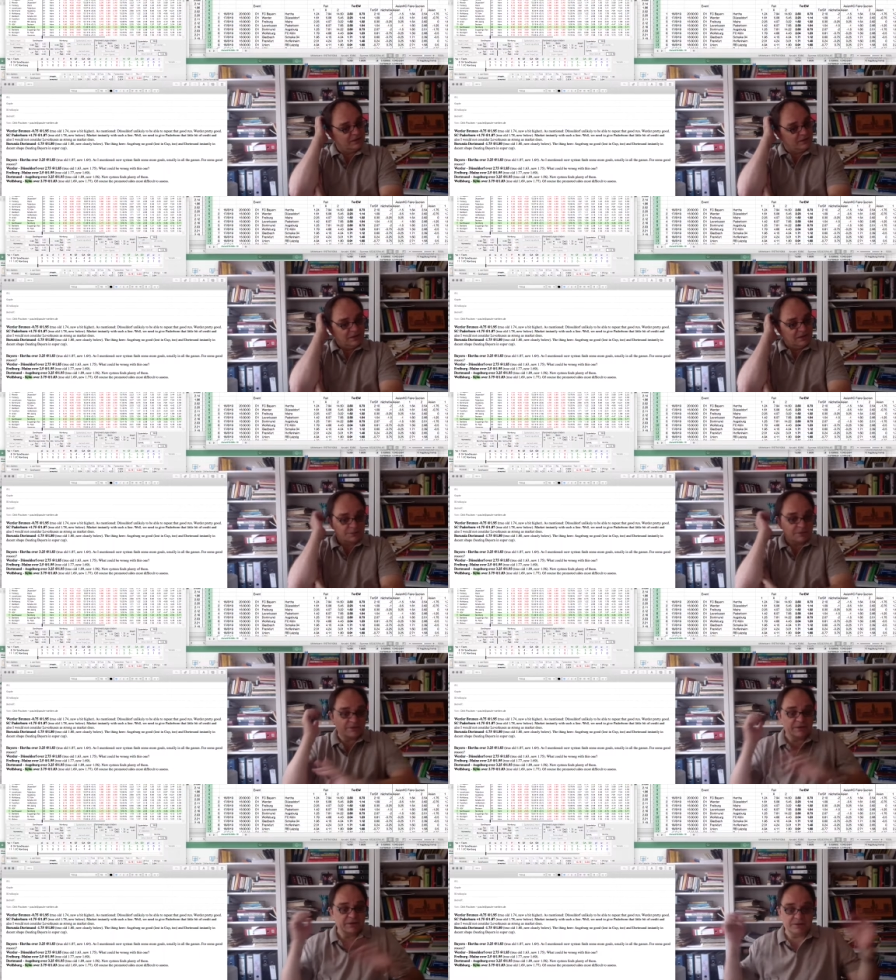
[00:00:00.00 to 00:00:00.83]

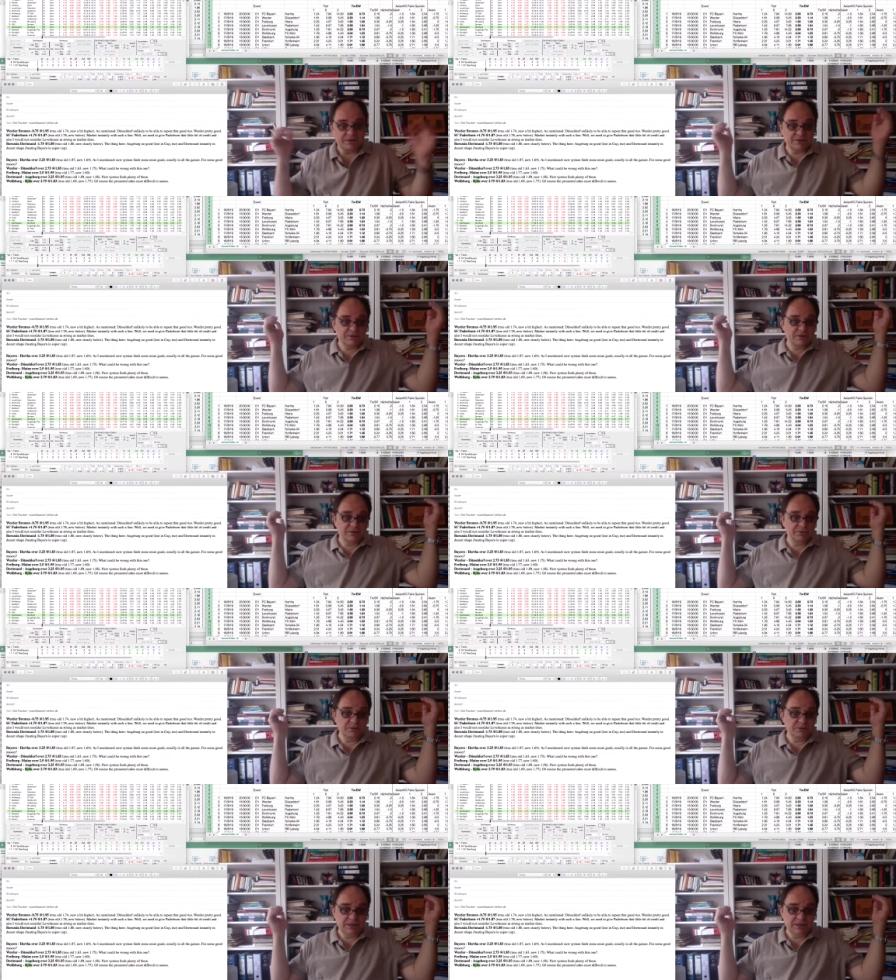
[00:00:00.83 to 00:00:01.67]
Especially not in the new
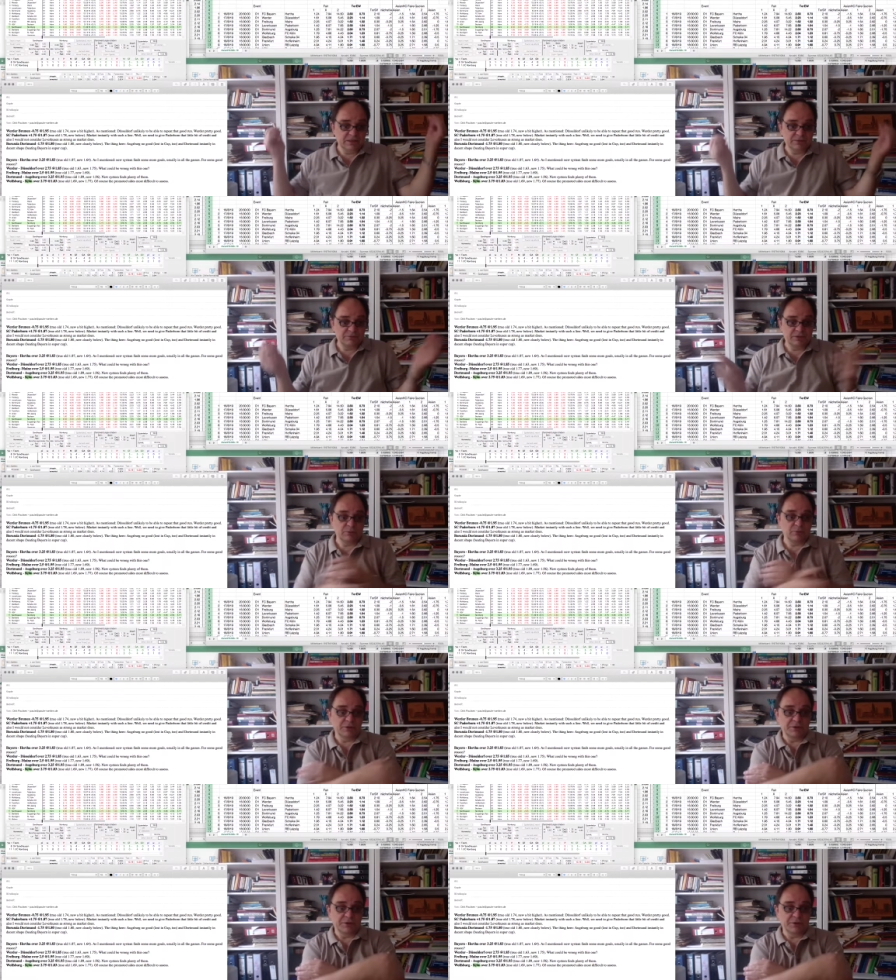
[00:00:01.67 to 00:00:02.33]
league. If they were